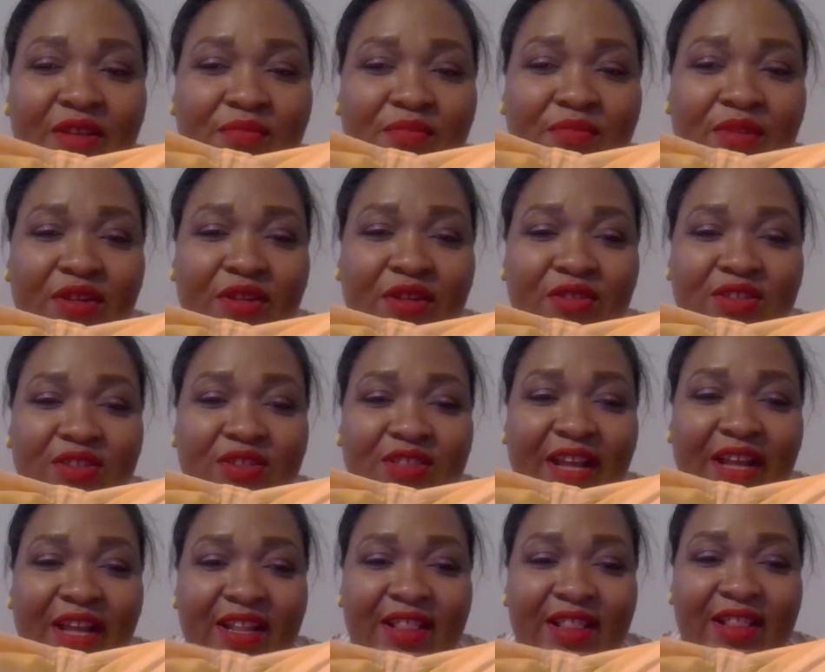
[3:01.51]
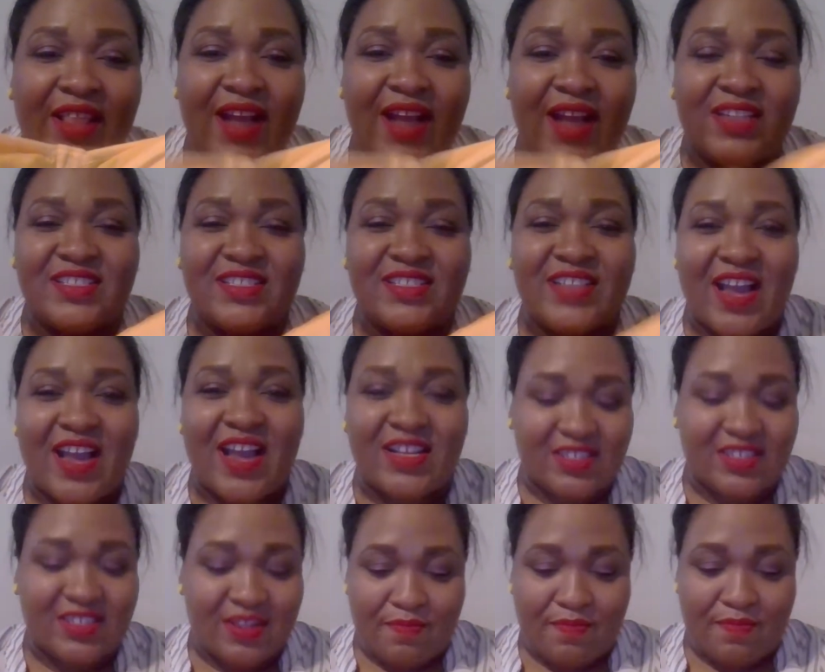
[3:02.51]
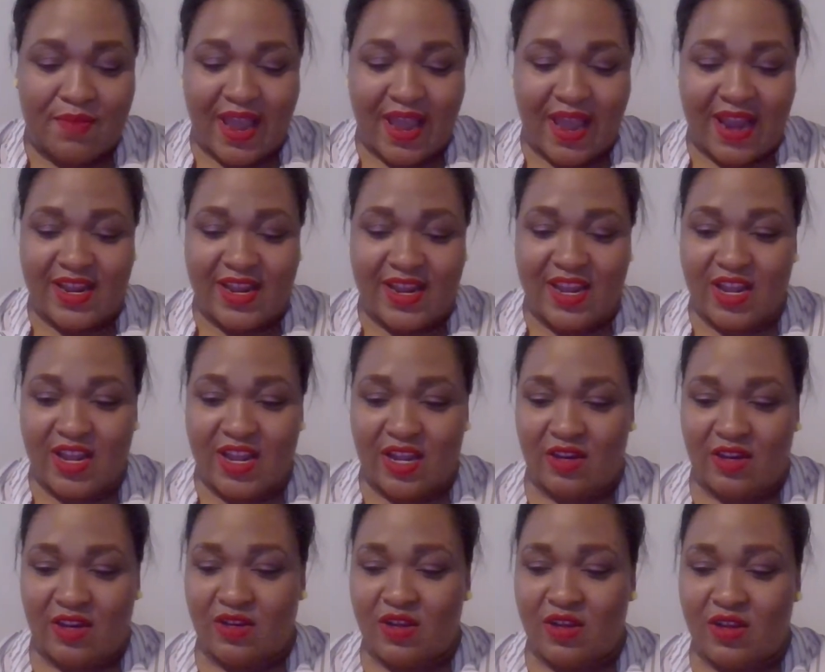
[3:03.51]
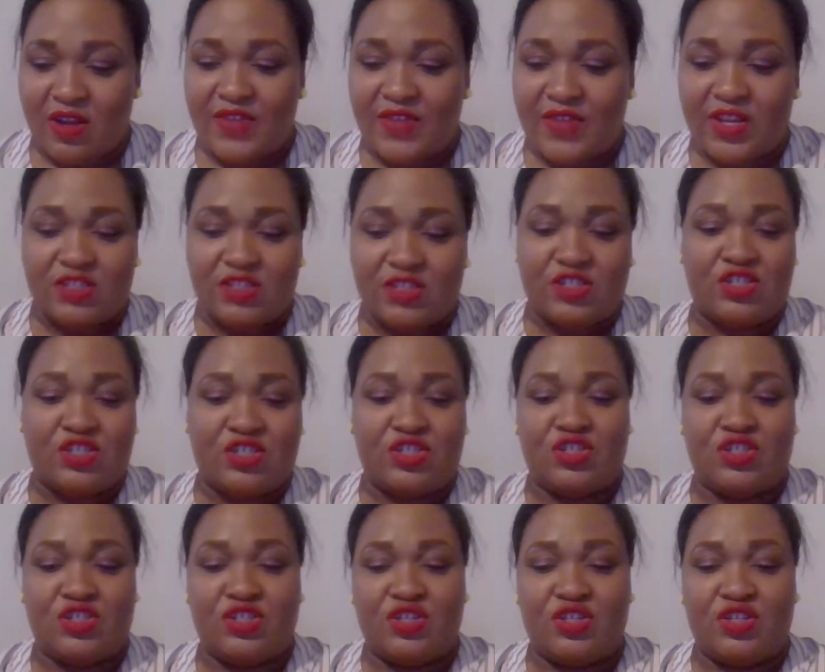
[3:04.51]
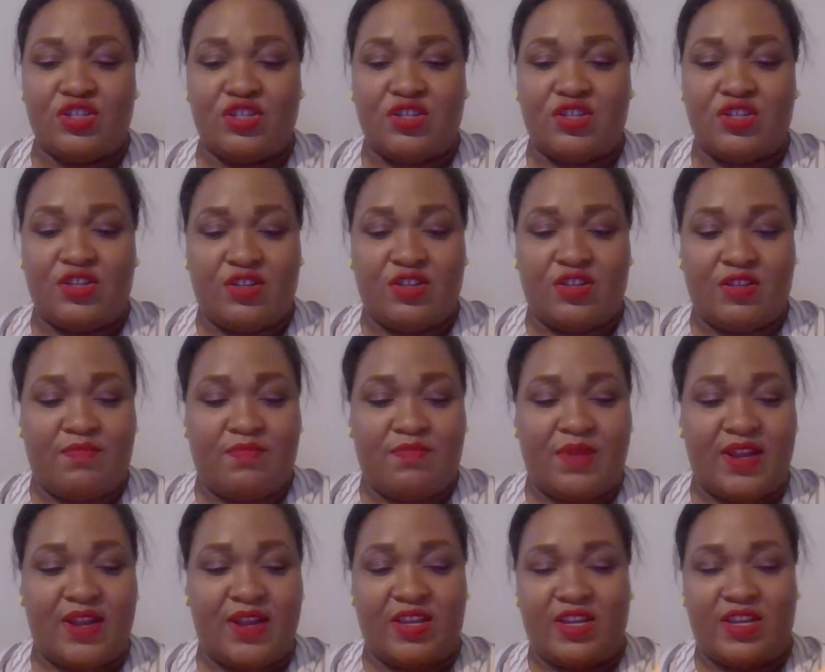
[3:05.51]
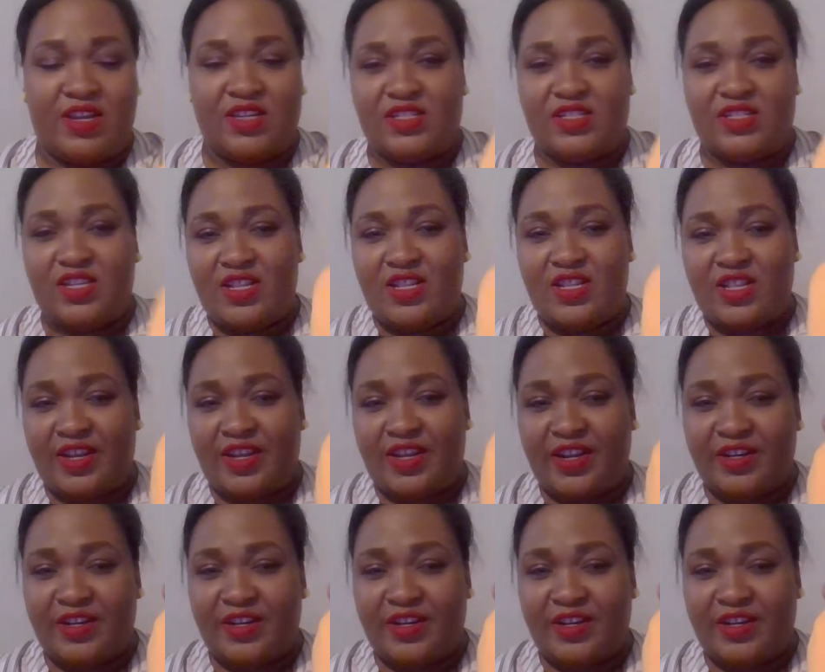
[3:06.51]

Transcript: looks like that. This has the padding. I love it. The padding is in there.